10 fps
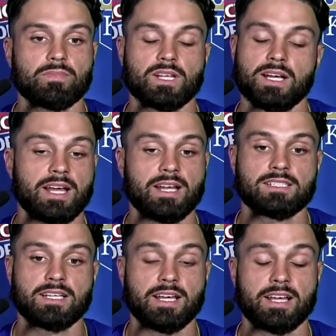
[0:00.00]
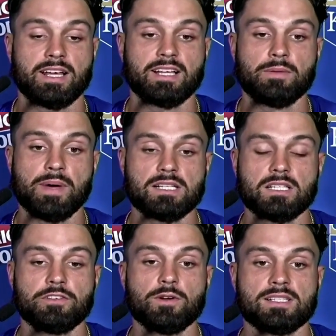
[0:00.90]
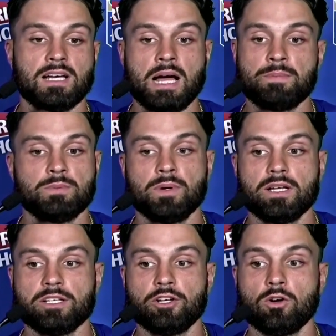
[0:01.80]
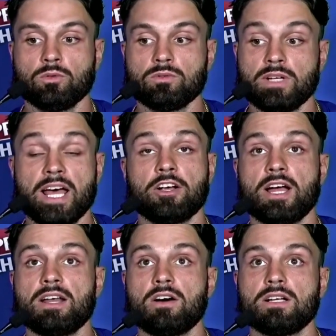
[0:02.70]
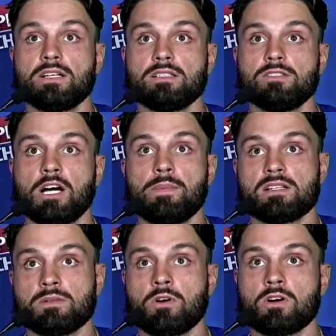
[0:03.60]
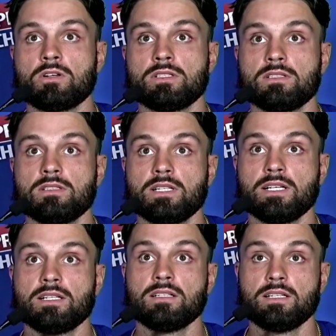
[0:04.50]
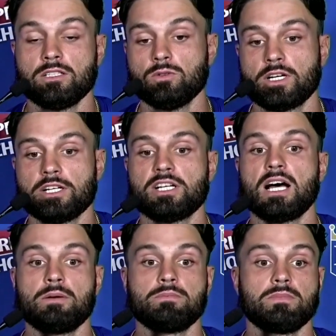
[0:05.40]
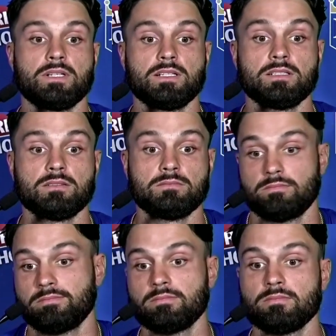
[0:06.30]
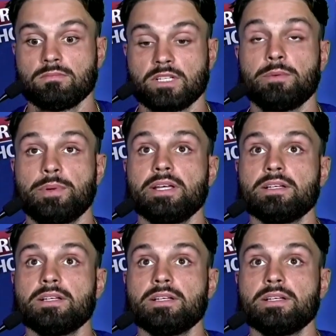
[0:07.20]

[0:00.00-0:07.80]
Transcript: And it can get the best of you at times, but you don't hang your head on it. You come out tomorrow and do a good job and compete